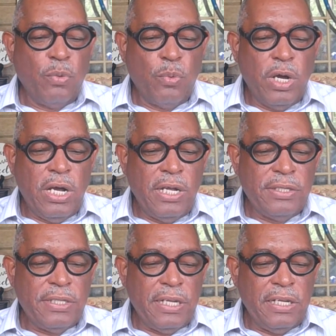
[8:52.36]

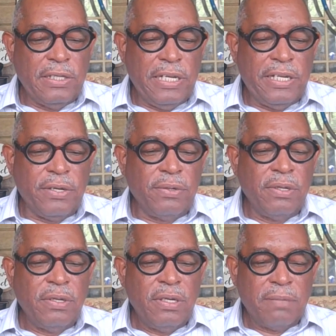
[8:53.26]
was illegal
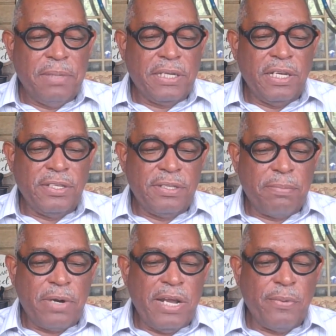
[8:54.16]
because the
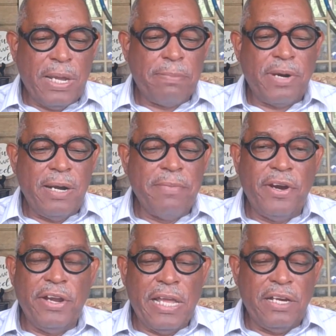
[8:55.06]
white
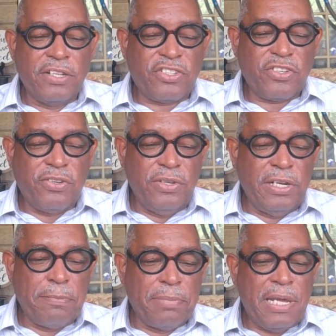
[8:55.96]
primary had
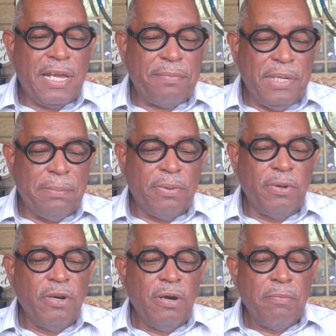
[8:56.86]
excluded black
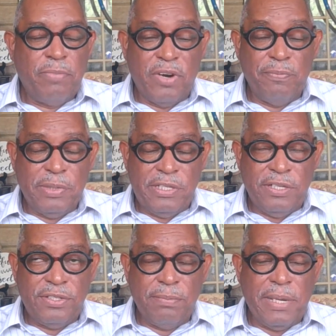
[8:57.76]
people from
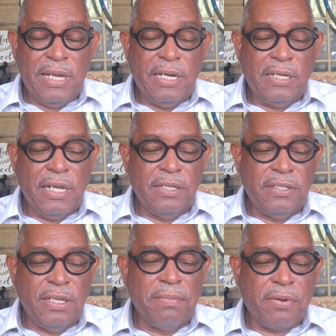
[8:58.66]
participating in the
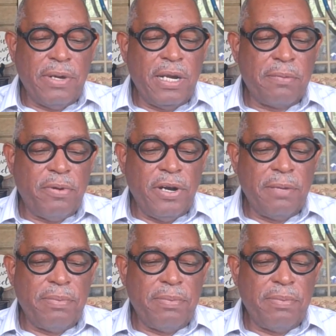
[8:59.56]
Democratic Party